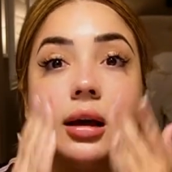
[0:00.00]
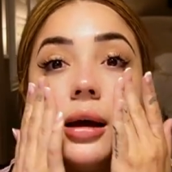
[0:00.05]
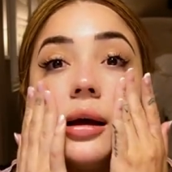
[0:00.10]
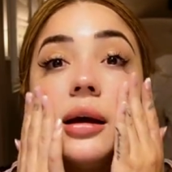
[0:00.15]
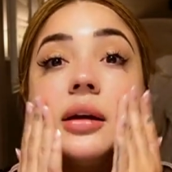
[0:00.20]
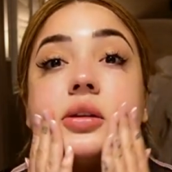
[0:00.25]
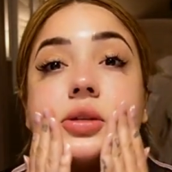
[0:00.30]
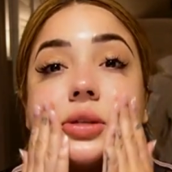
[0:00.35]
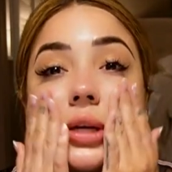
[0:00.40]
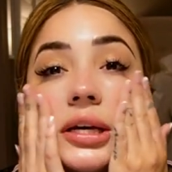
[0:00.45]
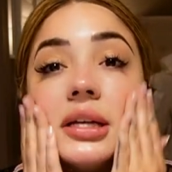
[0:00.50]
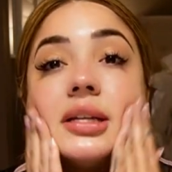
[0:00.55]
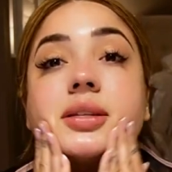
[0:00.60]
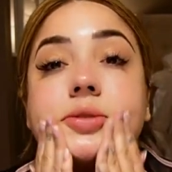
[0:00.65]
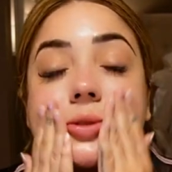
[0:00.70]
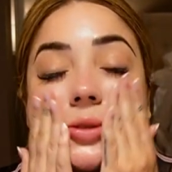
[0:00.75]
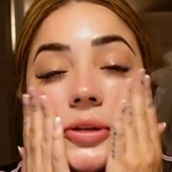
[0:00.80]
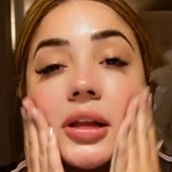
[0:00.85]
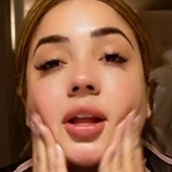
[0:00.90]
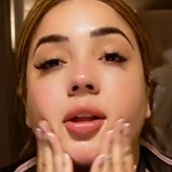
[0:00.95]
I
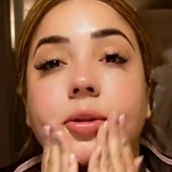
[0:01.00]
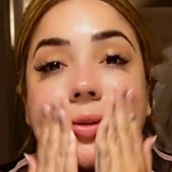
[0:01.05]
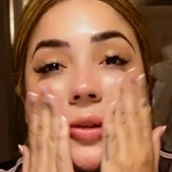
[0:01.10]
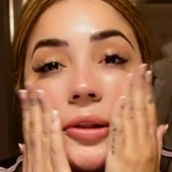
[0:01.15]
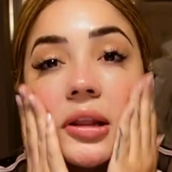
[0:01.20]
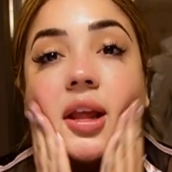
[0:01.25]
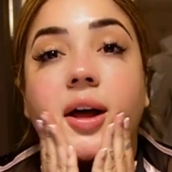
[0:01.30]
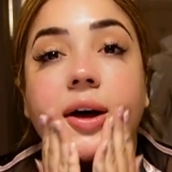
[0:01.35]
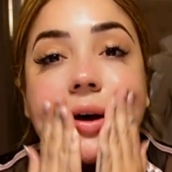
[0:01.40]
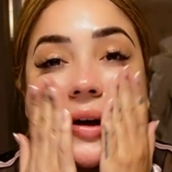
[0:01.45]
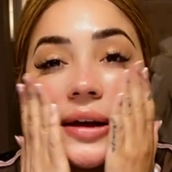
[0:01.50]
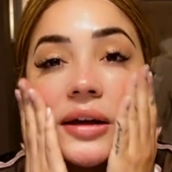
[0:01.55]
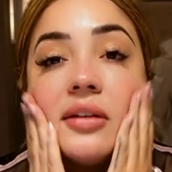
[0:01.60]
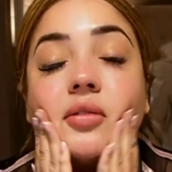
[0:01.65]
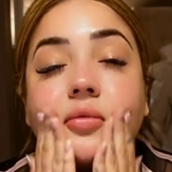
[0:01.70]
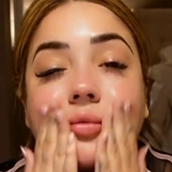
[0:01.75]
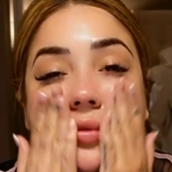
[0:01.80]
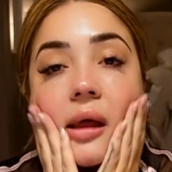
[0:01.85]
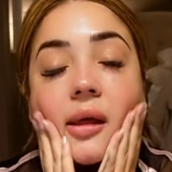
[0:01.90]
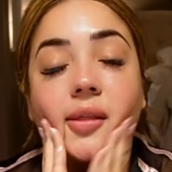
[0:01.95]
just
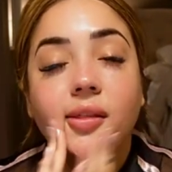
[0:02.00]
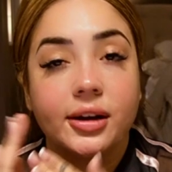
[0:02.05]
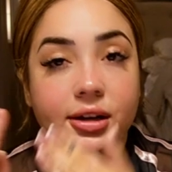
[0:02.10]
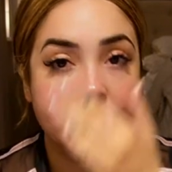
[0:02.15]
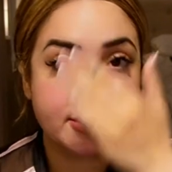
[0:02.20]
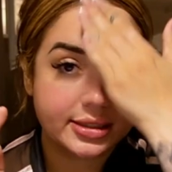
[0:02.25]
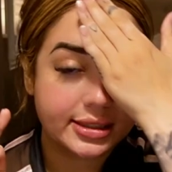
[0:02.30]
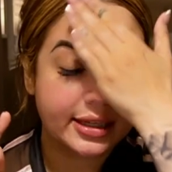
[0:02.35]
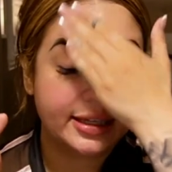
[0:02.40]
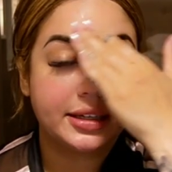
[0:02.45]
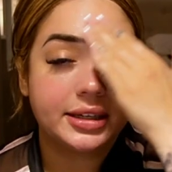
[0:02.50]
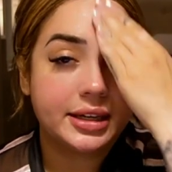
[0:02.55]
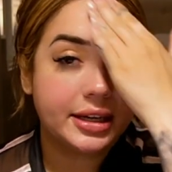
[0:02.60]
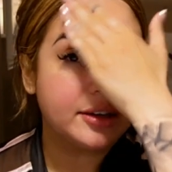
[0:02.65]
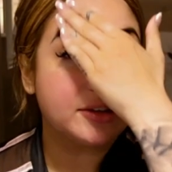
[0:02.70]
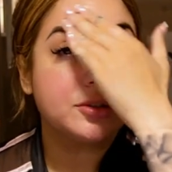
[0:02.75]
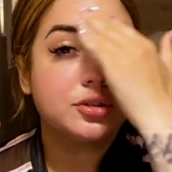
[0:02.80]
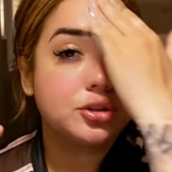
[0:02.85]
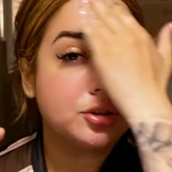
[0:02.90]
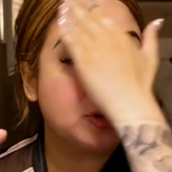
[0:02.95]
love their
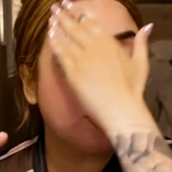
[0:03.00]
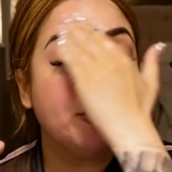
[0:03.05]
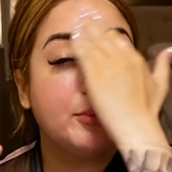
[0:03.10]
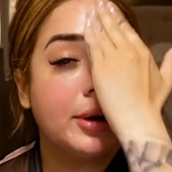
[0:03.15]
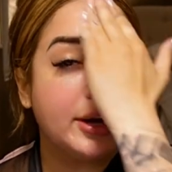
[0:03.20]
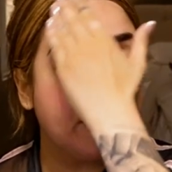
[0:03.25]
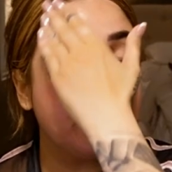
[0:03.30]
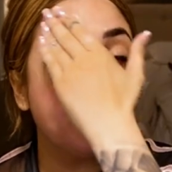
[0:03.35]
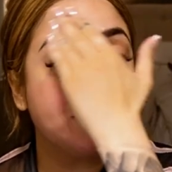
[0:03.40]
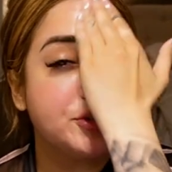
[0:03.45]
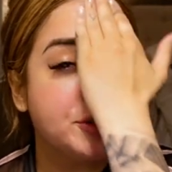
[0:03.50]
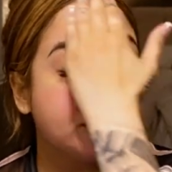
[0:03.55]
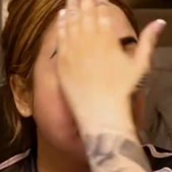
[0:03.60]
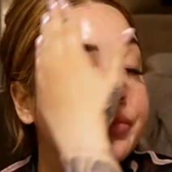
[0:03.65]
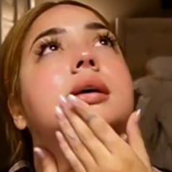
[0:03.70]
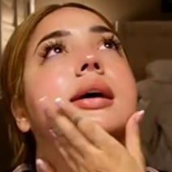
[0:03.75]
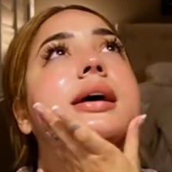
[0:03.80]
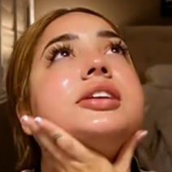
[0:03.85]
skincare so much.